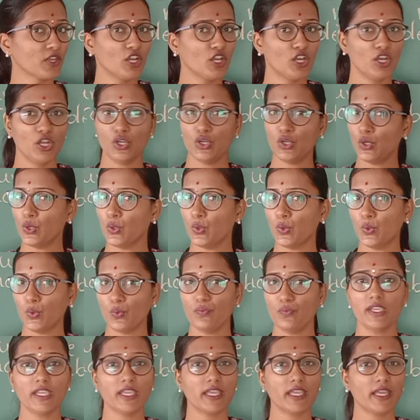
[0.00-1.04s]
No,
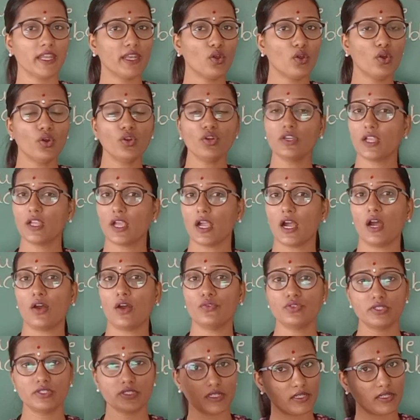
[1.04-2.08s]
we cannot count
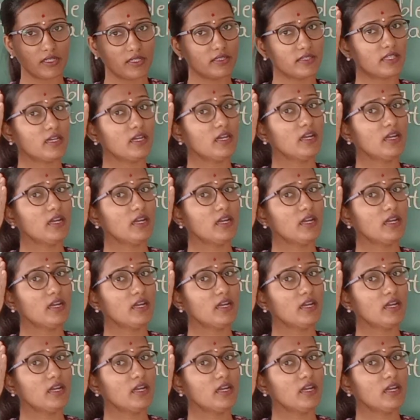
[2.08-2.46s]
the